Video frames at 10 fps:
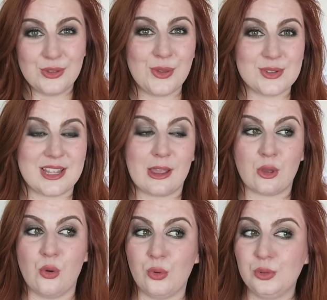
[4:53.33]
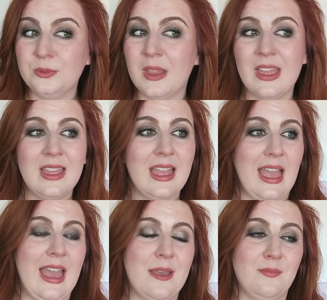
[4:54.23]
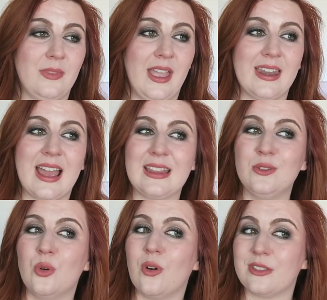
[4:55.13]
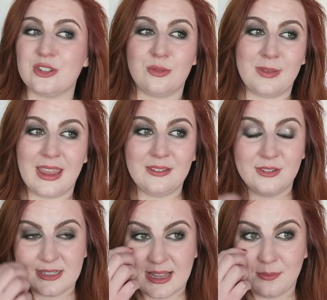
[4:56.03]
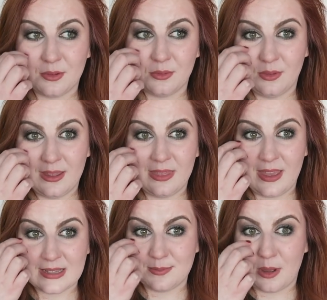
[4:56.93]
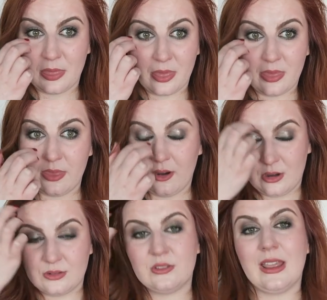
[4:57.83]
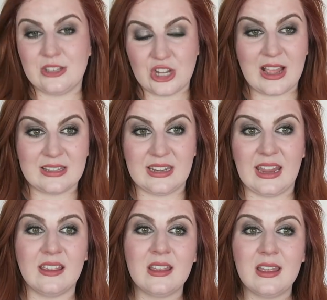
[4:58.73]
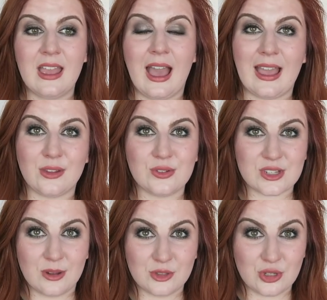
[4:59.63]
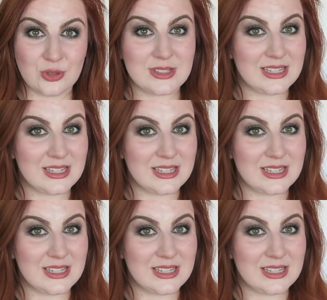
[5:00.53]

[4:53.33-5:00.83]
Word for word: using a goal um, and I know off the top of my head for example this month or in January I used up two